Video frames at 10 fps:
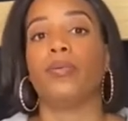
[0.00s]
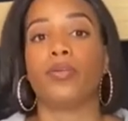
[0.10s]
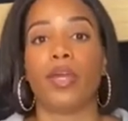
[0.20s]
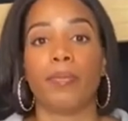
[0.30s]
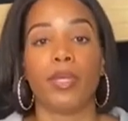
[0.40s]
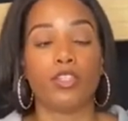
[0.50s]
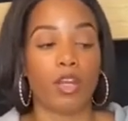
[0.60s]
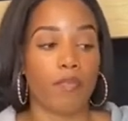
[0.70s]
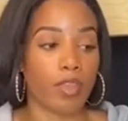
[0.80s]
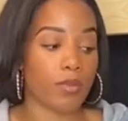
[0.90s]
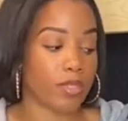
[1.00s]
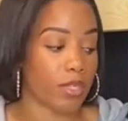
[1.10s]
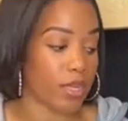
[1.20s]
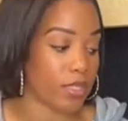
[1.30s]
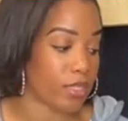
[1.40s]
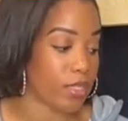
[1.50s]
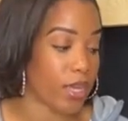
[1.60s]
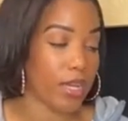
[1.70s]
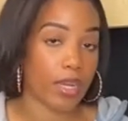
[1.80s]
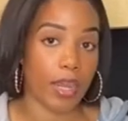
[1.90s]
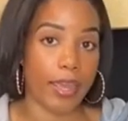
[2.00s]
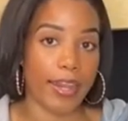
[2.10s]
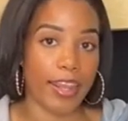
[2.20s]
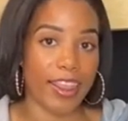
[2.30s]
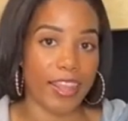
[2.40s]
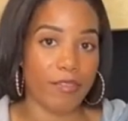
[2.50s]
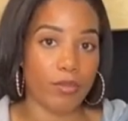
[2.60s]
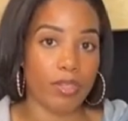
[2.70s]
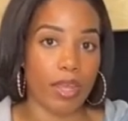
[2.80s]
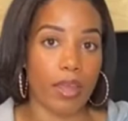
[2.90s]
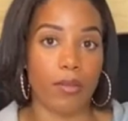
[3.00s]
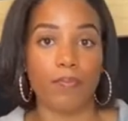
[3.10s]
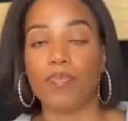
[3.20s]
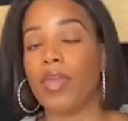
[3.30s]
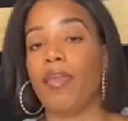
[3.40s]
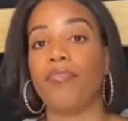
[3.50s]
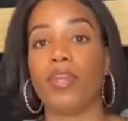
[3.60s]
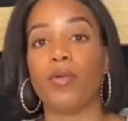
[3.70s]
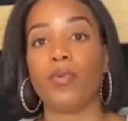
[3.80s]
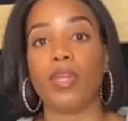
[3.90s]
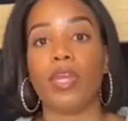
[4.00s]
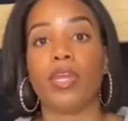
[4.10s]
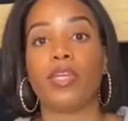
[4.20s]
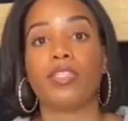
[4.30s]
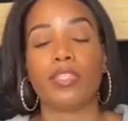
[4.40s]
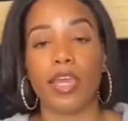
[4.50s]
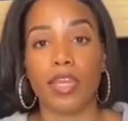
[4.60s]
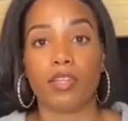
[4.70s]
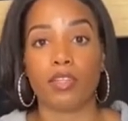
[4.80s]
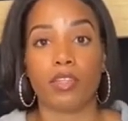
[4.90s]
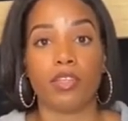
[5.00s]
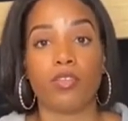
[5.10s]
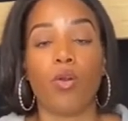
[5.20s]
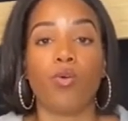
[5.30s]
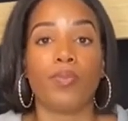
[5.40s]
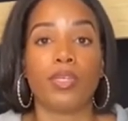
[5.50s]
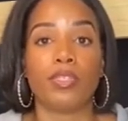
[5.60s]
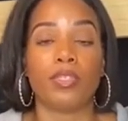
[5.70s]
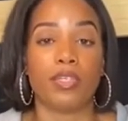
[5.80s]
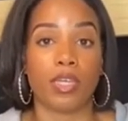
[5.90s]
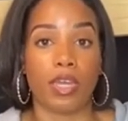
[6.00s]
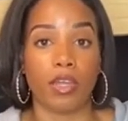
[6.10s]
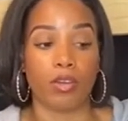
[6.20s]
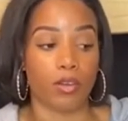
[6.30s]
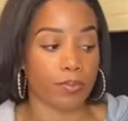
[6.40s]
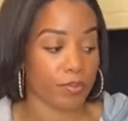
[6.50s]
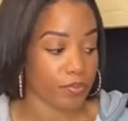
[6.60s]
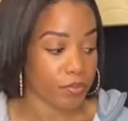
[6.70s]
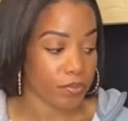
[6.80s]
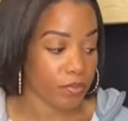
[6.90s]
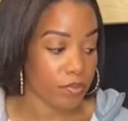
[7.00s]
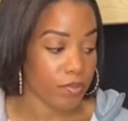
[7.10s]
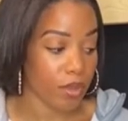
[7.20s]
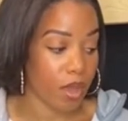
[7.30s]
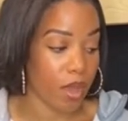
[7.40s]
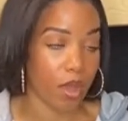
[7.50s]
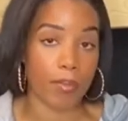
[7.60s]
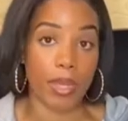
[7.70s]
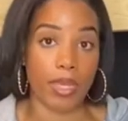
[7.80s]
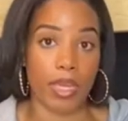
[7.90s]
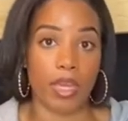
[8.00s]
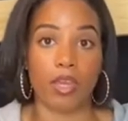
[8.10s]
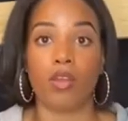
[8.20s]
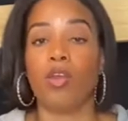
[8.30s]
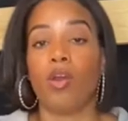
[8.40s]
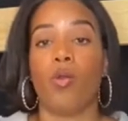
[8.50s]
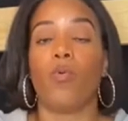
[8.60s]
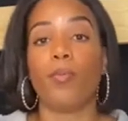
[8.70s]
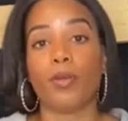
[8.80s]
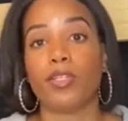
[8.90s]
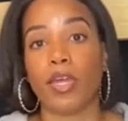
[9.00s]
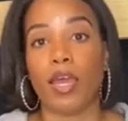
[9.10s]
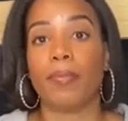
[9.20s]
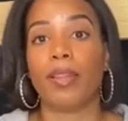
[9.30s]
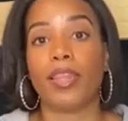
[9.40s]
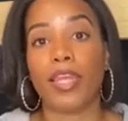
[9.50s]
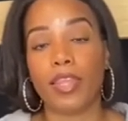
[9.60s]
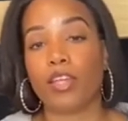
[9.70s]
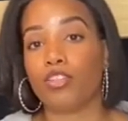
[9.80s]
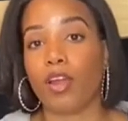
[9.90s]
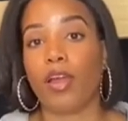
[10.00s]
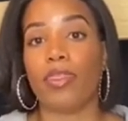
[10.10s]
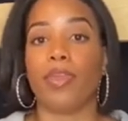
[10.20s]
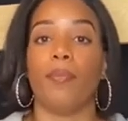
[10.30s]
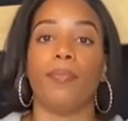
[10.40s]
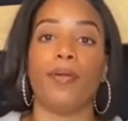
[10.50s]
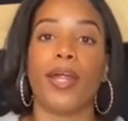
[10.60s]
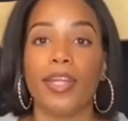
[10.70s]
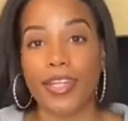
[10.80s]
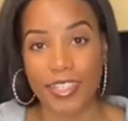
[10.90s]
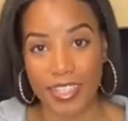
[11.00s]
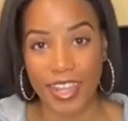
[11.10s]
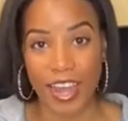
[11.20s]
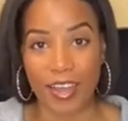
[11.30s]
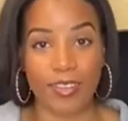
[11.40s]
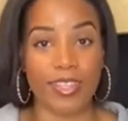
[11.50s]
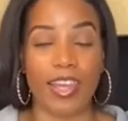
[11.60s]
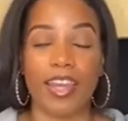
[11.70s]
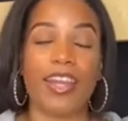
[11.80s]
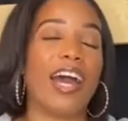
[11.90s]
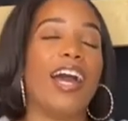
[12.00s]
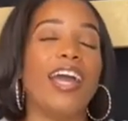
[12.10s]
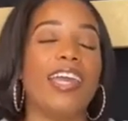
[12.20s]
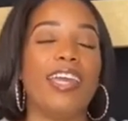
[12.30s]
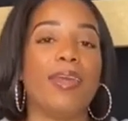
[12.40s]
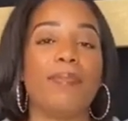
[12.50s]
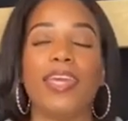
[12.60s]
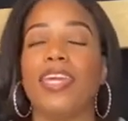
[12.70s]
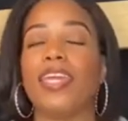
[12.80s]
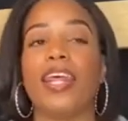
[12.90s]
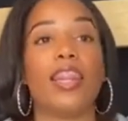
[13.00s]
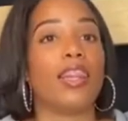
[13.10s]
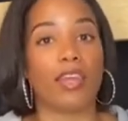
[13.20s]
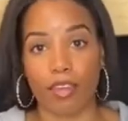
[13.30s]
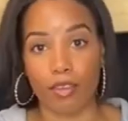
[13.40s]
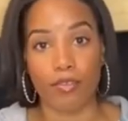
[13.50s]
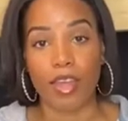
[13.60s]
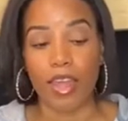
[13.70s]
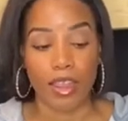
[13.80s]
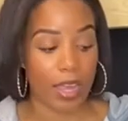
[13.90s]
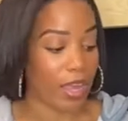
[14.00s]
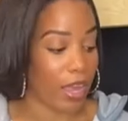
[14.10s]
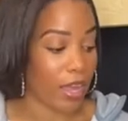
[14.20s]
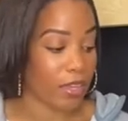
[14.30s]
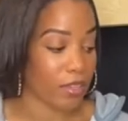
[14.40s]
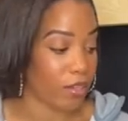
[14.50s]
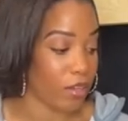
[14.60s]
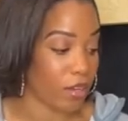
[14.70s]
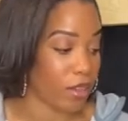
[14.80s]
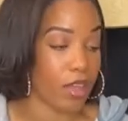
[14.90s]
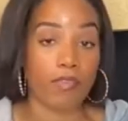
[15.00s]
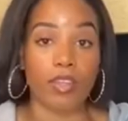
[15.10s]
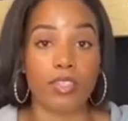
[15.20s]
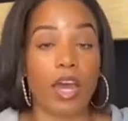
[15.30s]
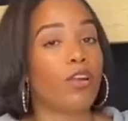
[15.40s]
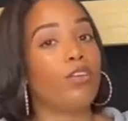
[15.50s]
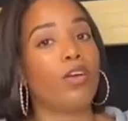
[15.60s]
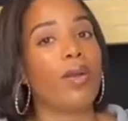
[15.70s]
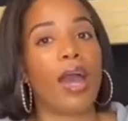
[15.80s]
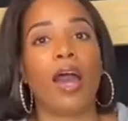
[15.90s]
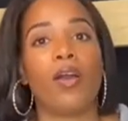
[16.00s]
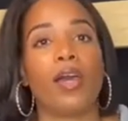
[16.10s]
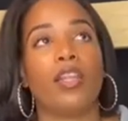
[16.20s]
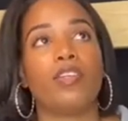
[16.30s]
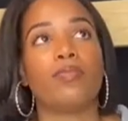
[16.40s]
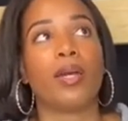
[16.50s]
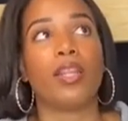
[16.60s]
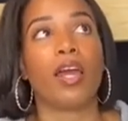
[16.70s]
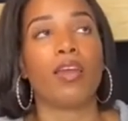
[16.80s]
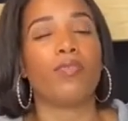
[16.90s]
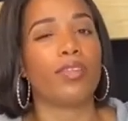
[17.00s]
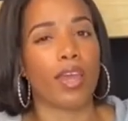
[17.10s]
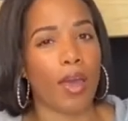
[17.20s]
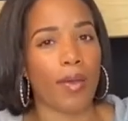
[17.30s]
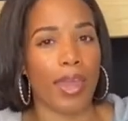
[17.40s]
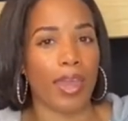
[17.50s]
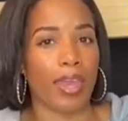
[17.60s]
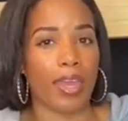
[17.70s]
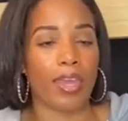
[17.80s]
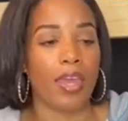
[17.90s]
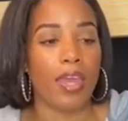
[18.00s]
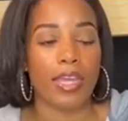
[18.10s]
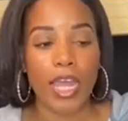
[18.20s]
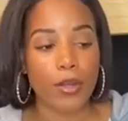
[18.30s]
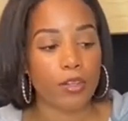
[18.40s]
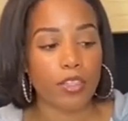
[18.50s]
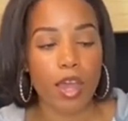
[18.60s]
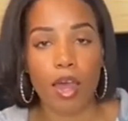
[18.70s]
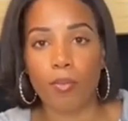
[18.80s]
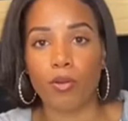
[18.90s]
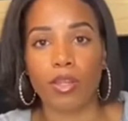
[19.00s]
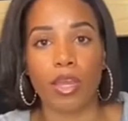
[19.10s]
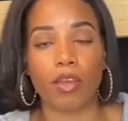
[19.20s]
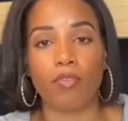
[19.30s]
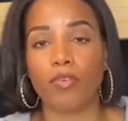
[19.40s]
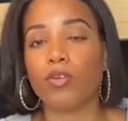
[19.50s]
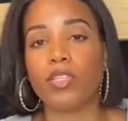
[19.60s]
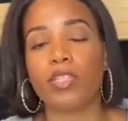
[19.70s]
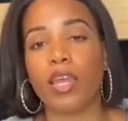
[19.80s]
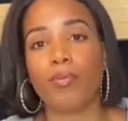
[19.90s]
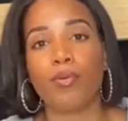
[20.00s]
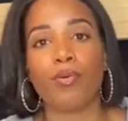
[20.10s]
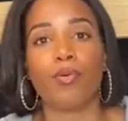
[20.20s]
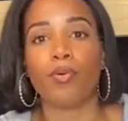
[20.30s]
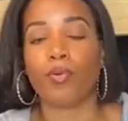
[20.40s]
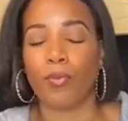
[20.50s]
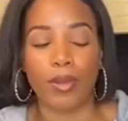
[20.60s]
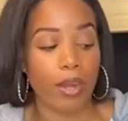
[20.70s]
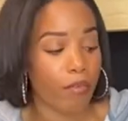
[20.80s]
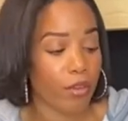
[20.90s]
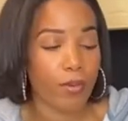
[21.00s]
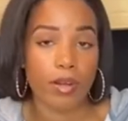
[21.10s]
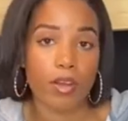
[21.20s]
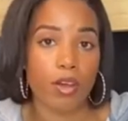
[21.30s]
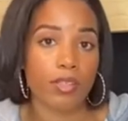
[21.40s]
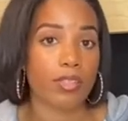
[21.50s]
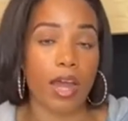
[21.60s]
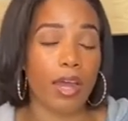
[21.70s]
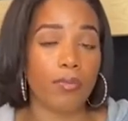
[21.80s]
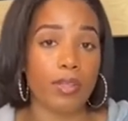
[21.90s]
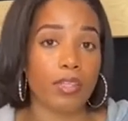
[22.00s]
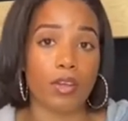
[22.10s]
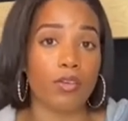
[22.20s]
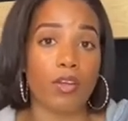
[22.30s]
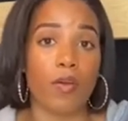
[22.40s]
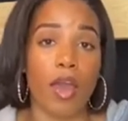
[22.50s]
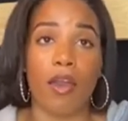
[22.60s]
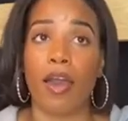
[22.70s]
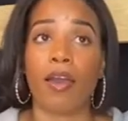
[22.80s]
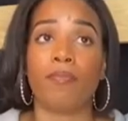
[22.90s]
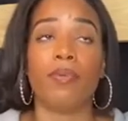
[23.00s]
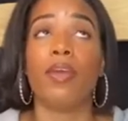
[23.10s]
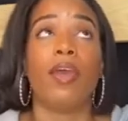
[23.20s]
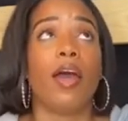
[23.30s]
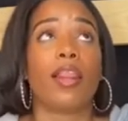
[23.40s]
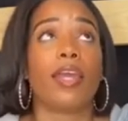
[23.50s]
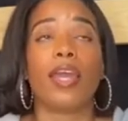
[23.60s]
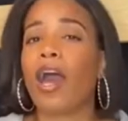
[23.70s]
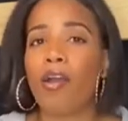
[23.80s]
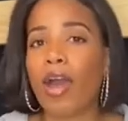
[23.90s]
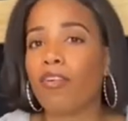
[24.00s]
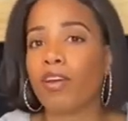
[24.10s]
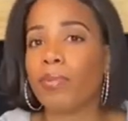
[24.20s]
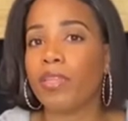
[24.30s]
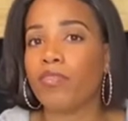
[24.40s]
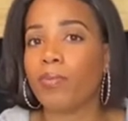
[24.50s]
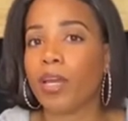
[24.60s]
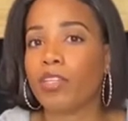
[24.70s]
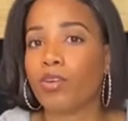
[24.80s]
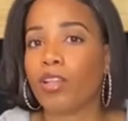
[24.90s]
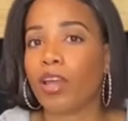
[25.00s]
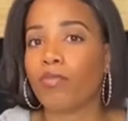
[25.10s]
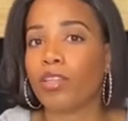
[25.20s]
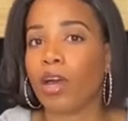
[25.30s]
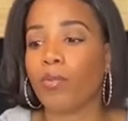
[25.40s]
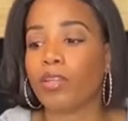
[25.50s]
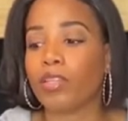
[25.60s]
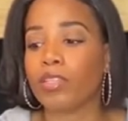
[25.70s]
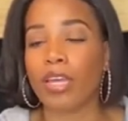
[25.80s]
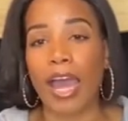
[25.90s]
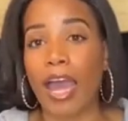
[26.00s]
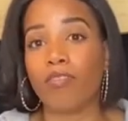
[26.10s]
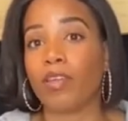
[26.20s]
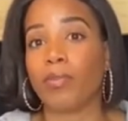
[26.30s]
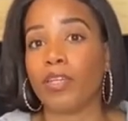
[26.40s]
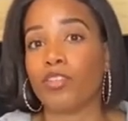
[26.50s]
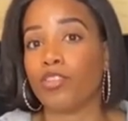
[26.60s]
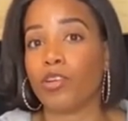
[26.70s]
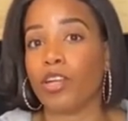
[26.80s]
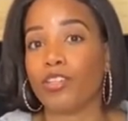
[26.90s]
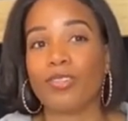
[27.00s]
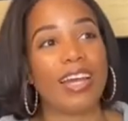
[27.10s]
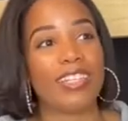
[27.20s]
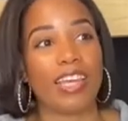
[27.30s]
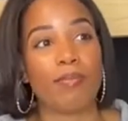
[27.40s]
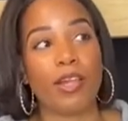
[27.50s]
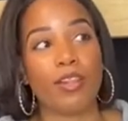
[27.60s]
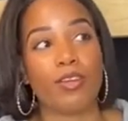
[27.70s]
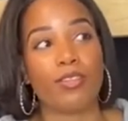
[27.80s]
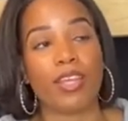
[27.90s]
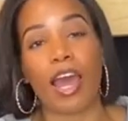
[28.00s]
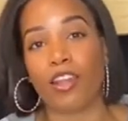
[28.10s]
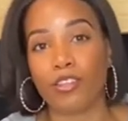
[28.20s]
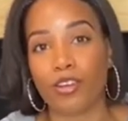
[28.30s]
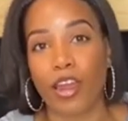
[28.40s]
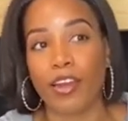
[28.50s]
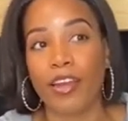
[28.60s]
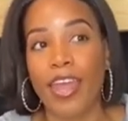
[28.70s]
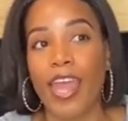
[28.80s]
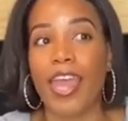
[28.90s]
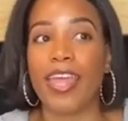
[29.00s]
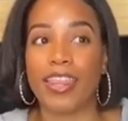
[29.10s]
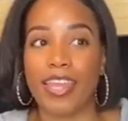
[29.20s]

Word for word: So I made sure everything was nice and sanded and leveled down. And then I went and stained this whole piece together again one more time, let that dry, and then brought it into the house, and I am in love. Like, I love this. I don't know how I lived my life without a countertop or like a folding table or whatever you want to call this. I really don't know how have I been living my adult life without one of these? I haven't, because you know what I do? I take my clothes out of the dryer, and